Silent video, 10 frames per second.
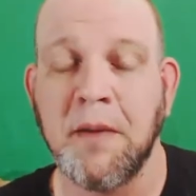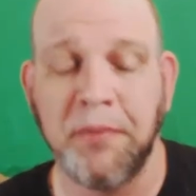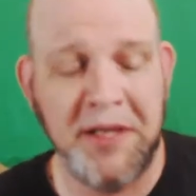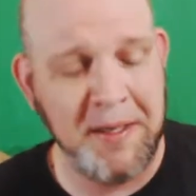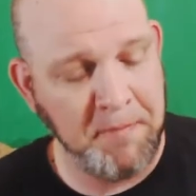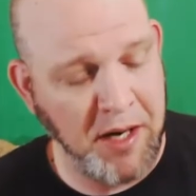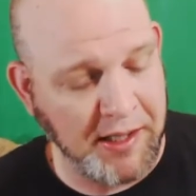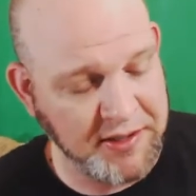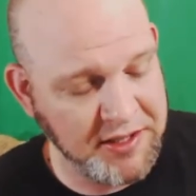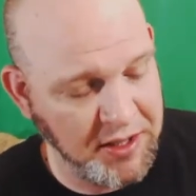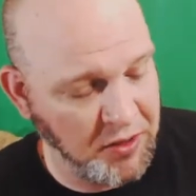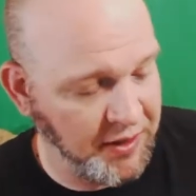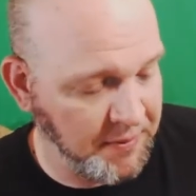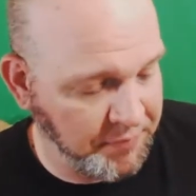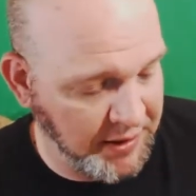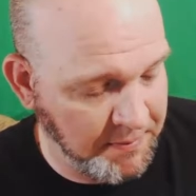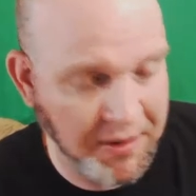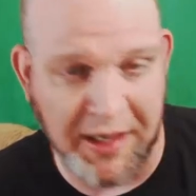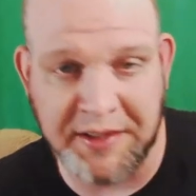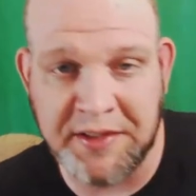Complete in box. This is the only complete in
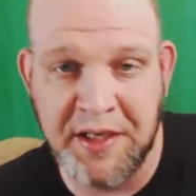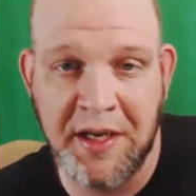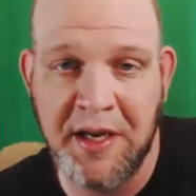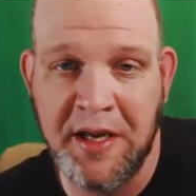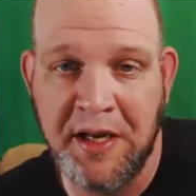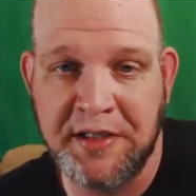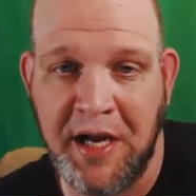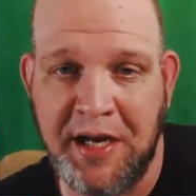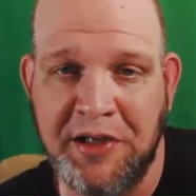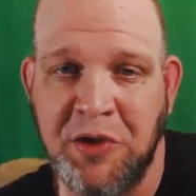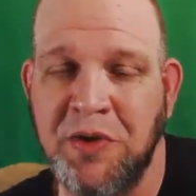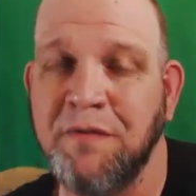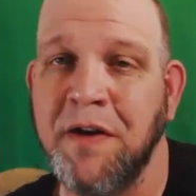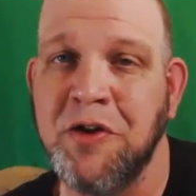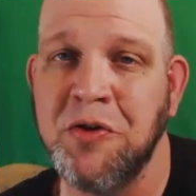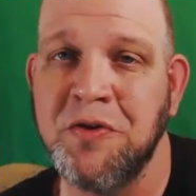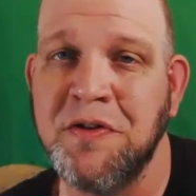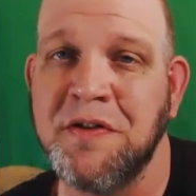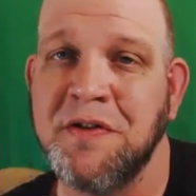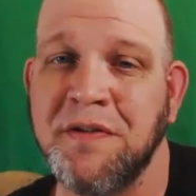box. Tiny Toon
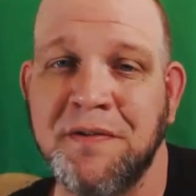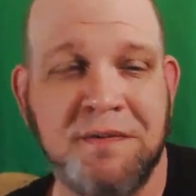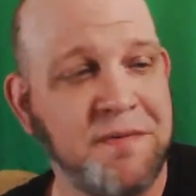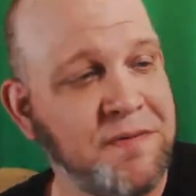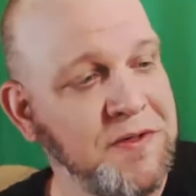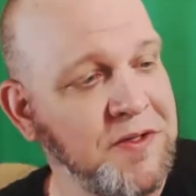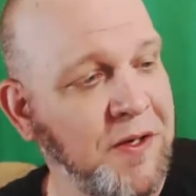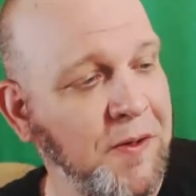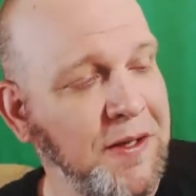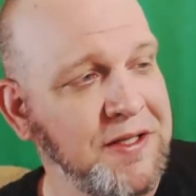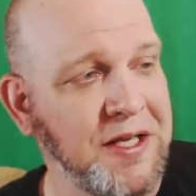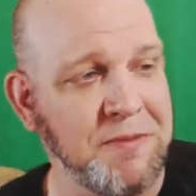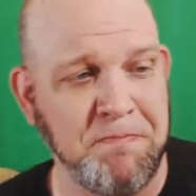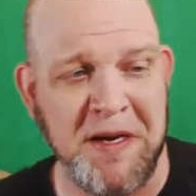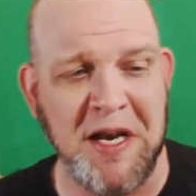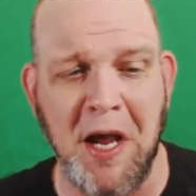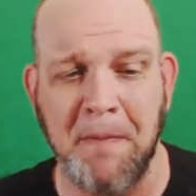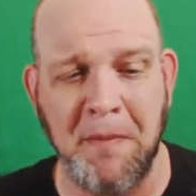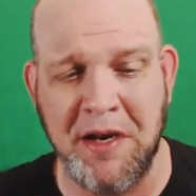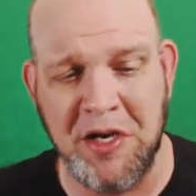Adventures. So it's beat
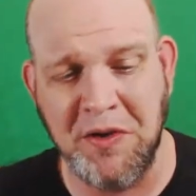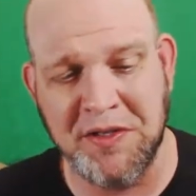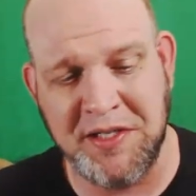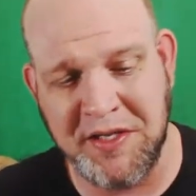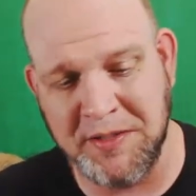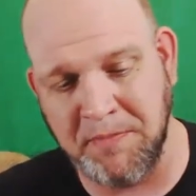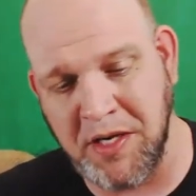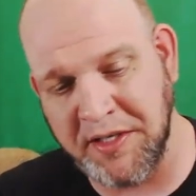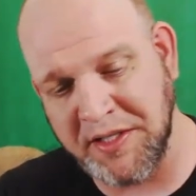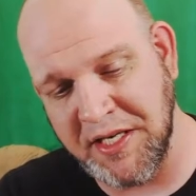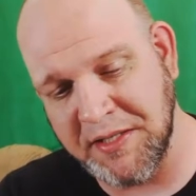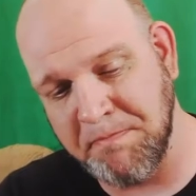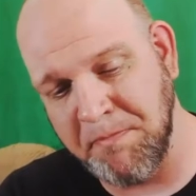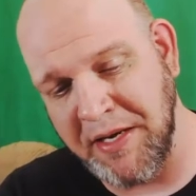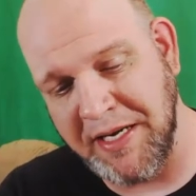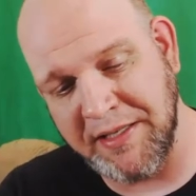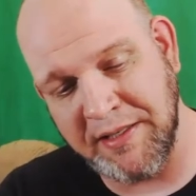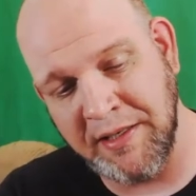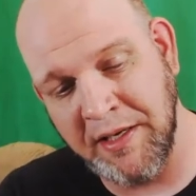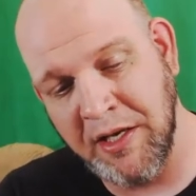up. I mean, you can see this box is
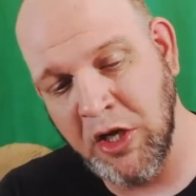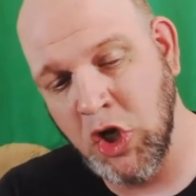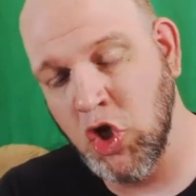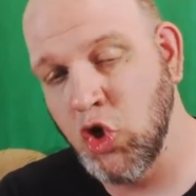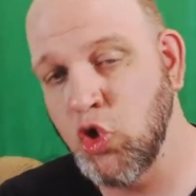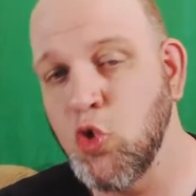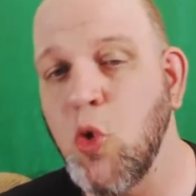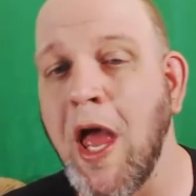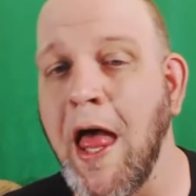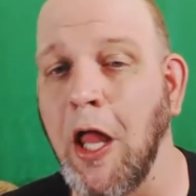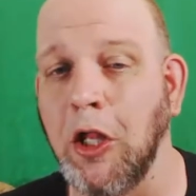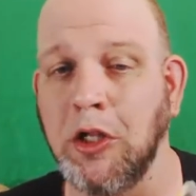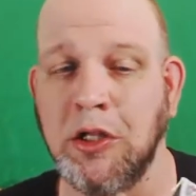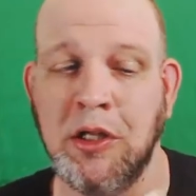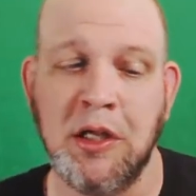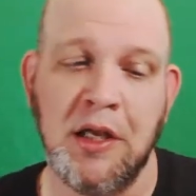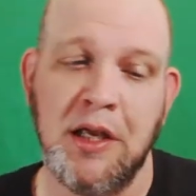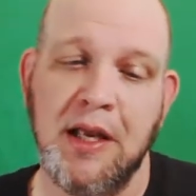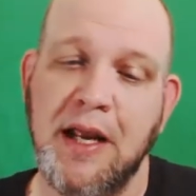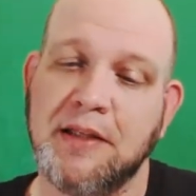beat to hell.
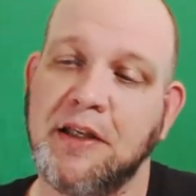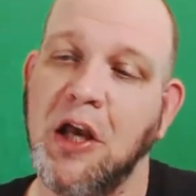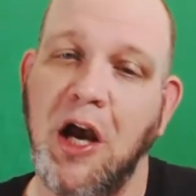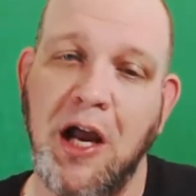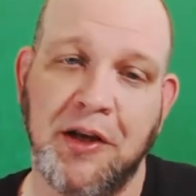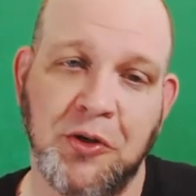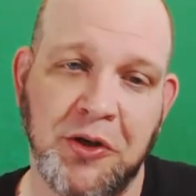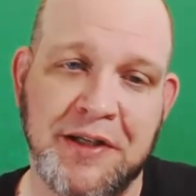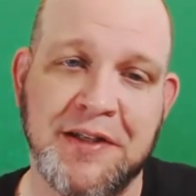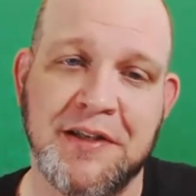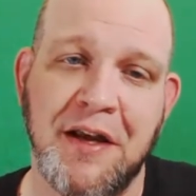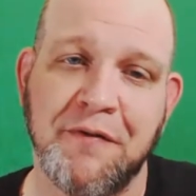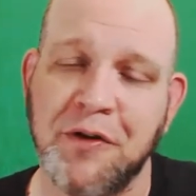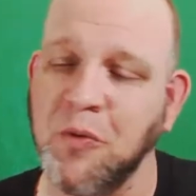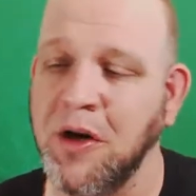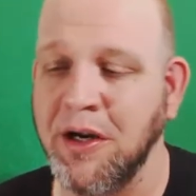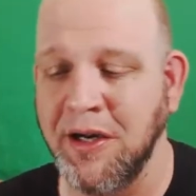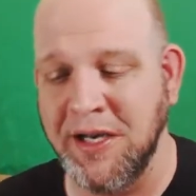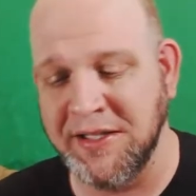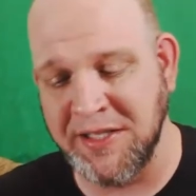It's got creases
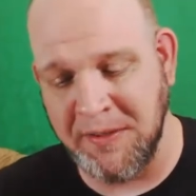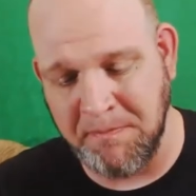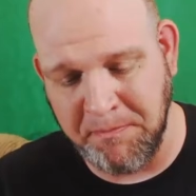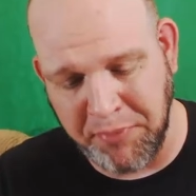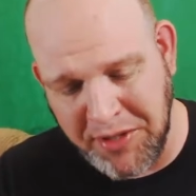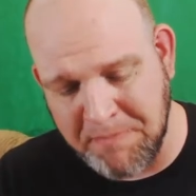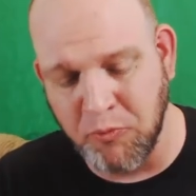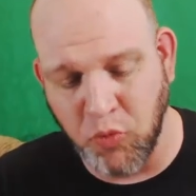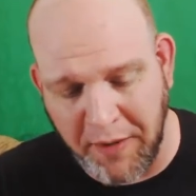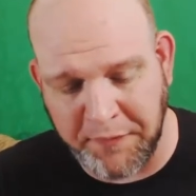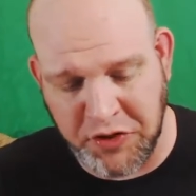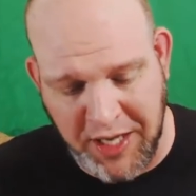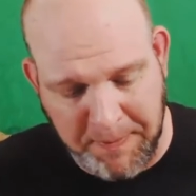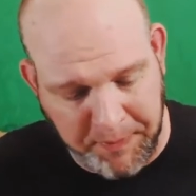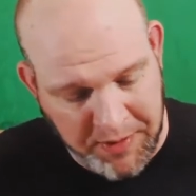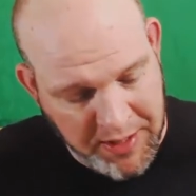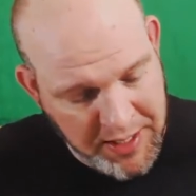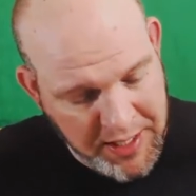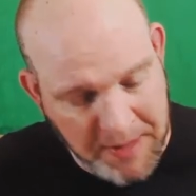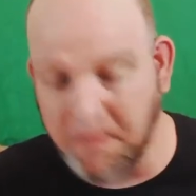everywhere, and it's in pretty rough shape.
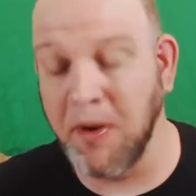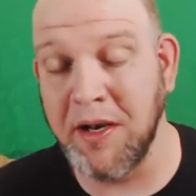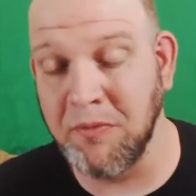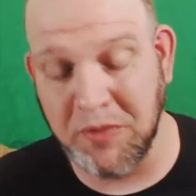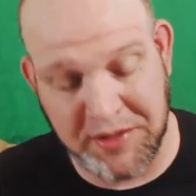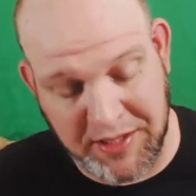But it